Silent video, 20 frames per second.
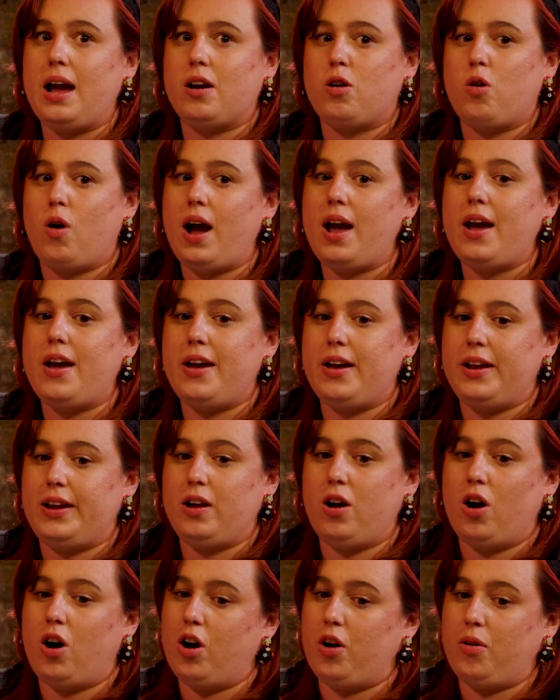quite early
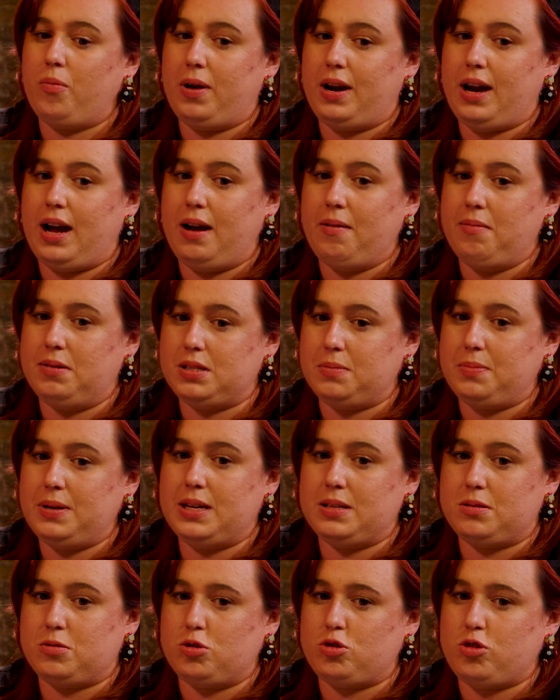on, when I was a
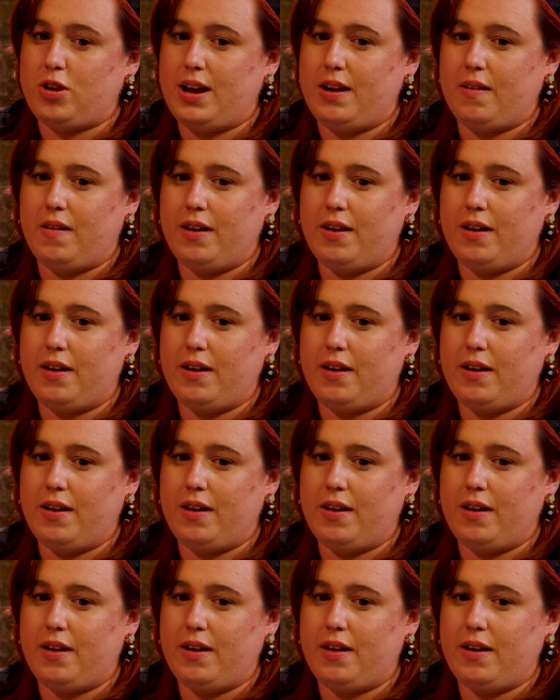personal trainer,